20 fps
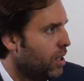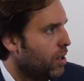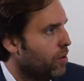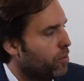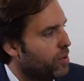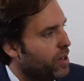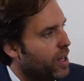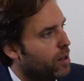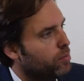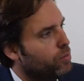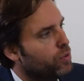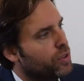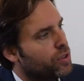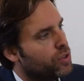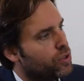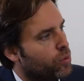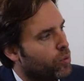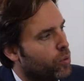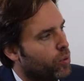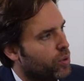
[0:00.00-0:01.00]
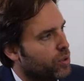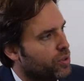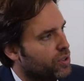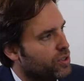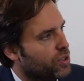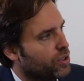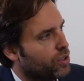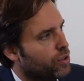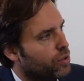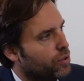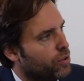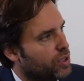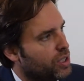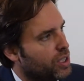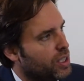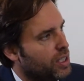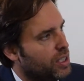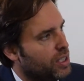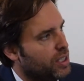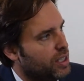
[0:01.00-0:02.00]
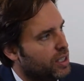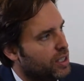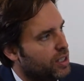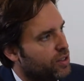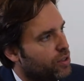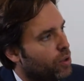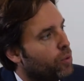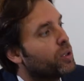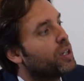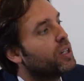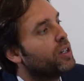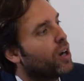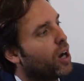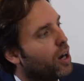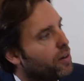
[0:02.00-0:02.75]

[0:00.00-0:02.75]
We're now moving towards security token